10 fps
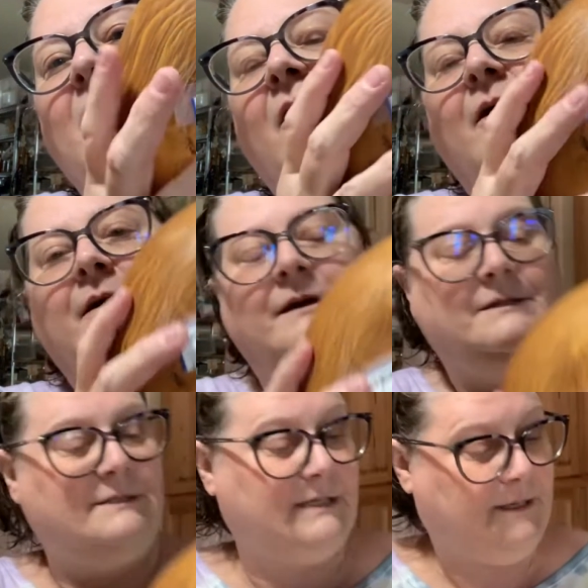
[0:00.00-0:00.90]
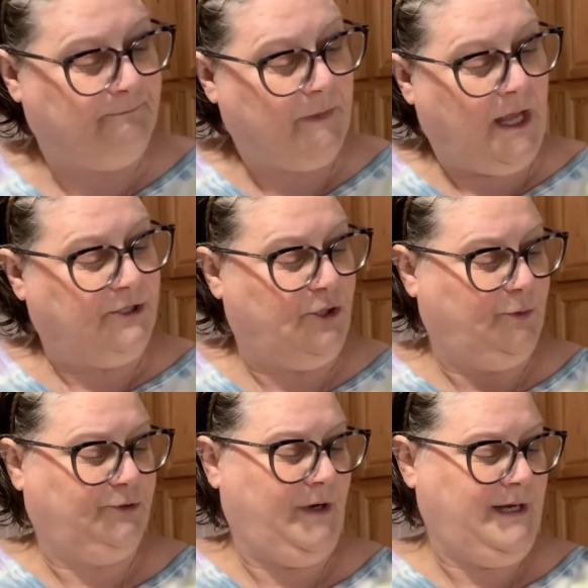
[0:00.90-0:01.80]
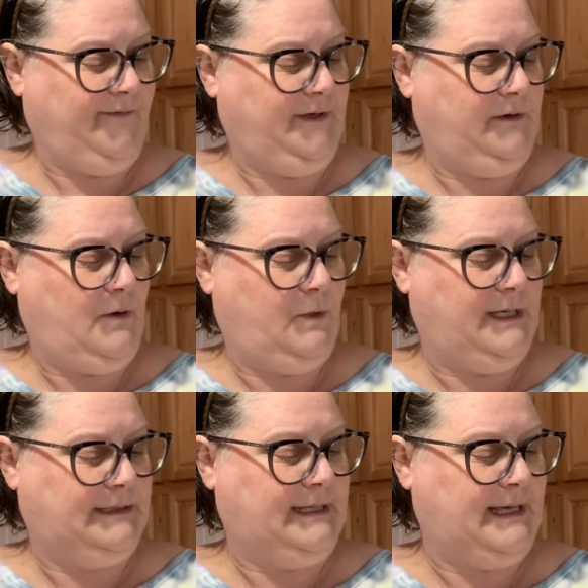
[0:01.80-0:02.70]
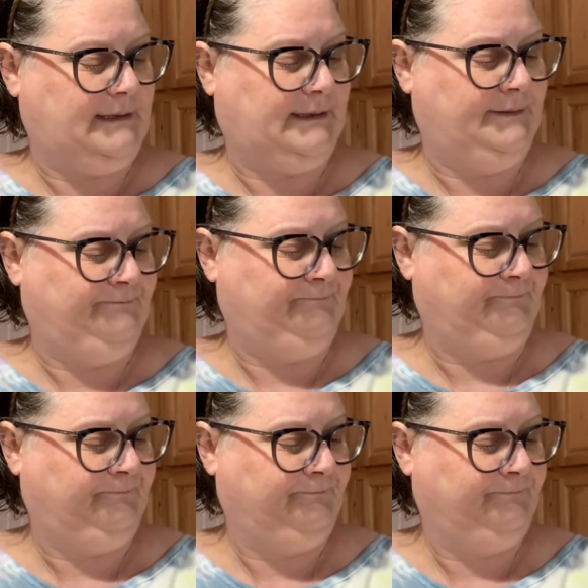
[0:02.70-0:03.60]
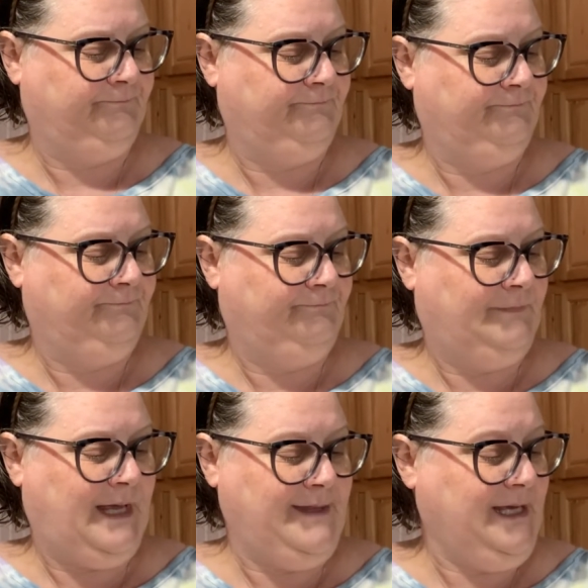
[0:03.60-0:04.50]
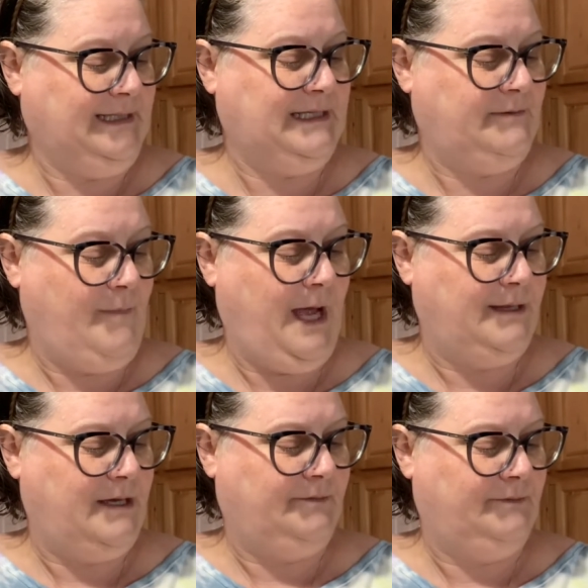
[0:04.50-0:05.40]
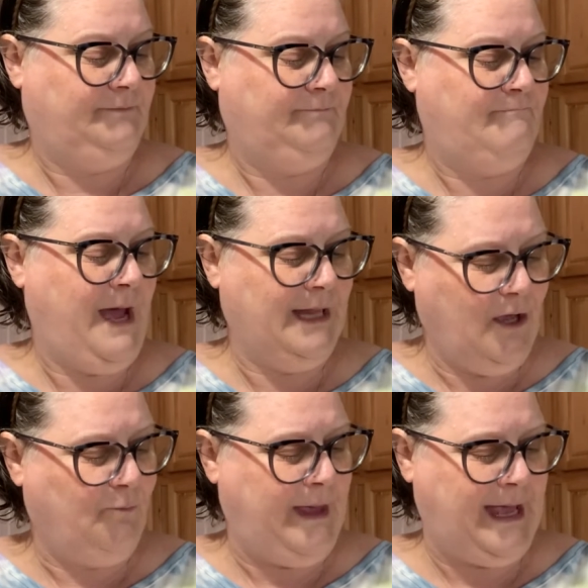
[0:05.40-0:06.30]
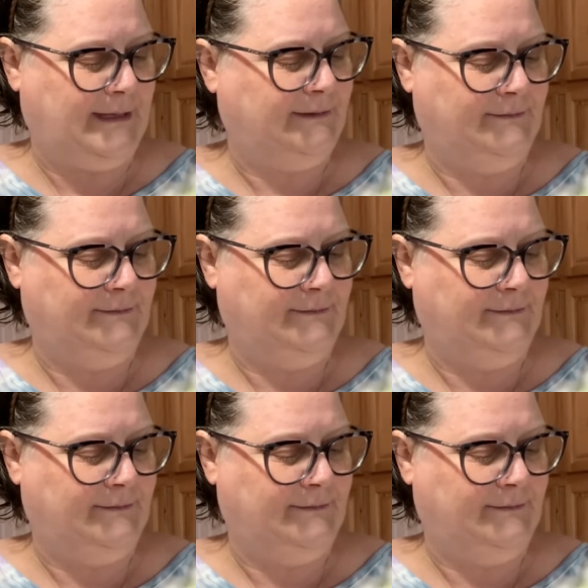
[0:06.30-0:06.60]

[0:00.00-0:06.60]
artist. So we're trying to figure out what it says. I think it says Milo Man,